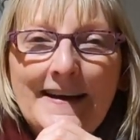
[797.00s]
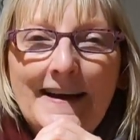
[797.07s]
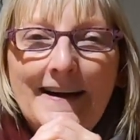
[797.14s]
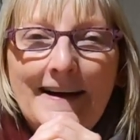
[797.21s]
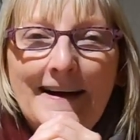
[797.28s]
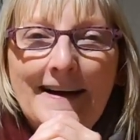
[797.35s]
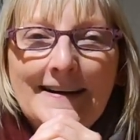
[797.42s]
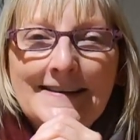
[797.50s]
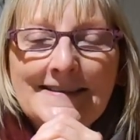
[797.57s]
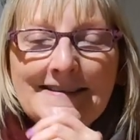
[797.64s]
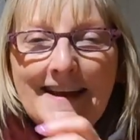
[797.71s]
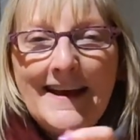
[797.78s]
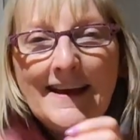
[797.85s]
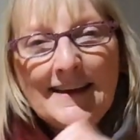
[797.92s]
and
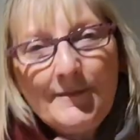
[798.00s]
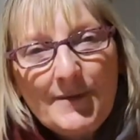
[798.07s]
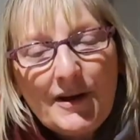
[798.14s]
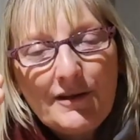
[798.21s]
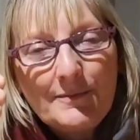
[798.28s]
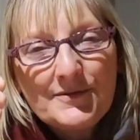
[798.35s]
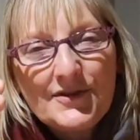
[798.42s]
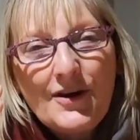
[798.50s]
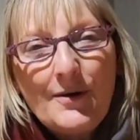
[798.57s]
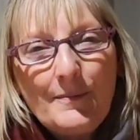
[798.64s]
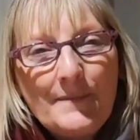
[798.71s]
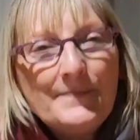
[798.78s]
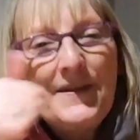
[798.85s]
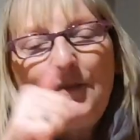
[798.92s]
give me a thumbs up
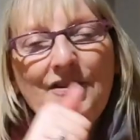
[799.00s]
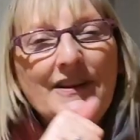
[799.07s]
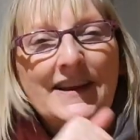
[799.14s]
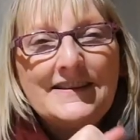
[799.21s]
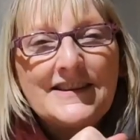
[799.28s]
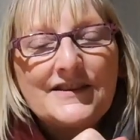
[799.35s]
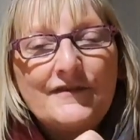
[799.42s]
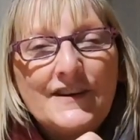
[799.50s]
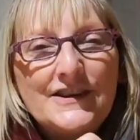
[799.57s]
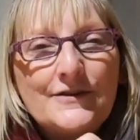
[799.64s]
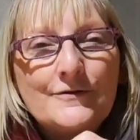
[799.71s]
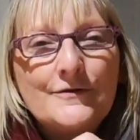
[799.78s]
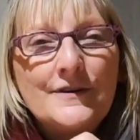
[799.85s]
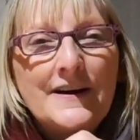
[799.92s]
if you like this
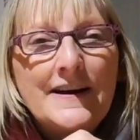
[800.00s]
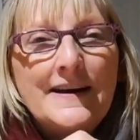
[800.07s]
video,